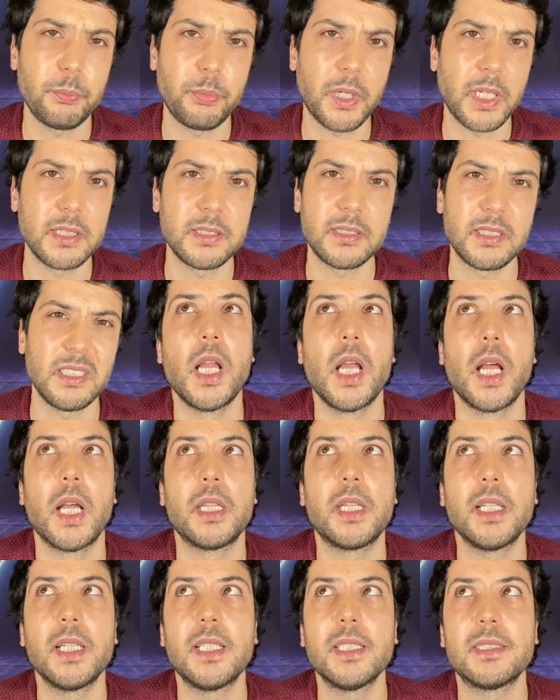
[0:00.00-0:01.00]
price, I
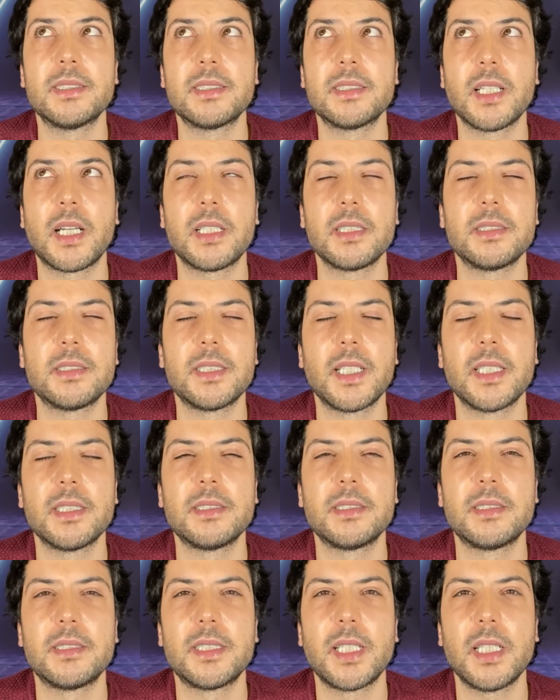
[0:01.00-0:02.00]
think it starts at
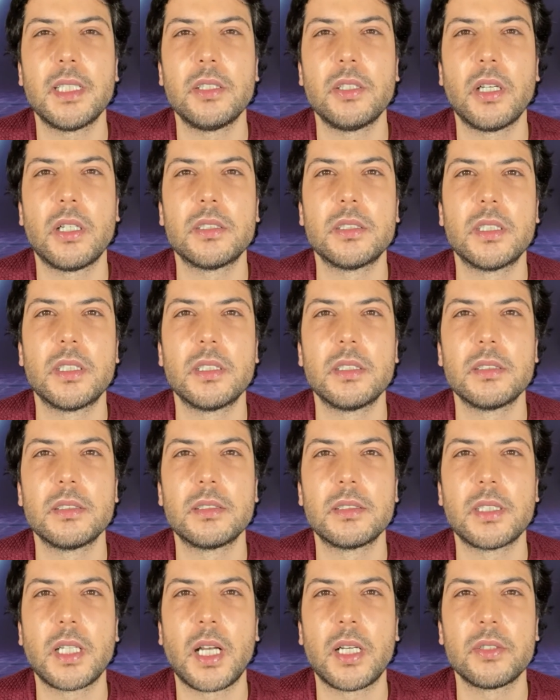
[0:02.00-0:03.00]
$10
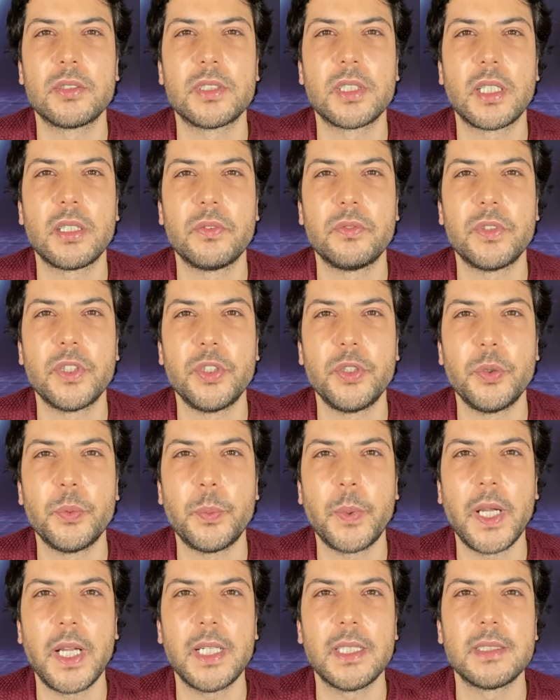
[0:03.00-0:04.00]
outside of the
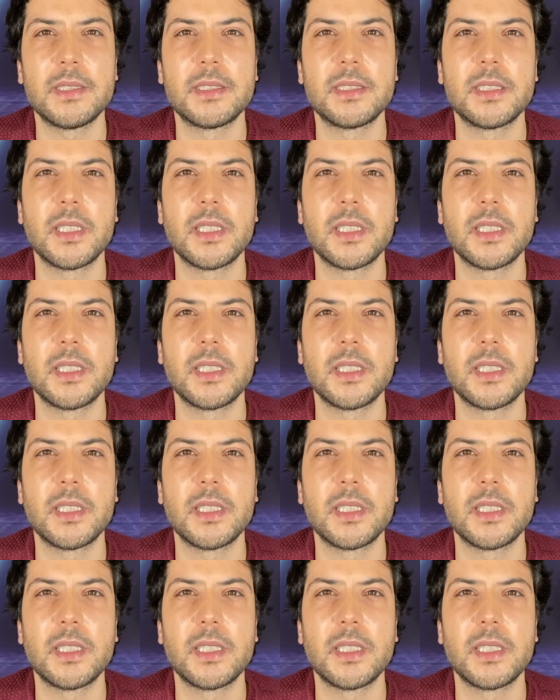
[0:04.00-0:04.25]
US,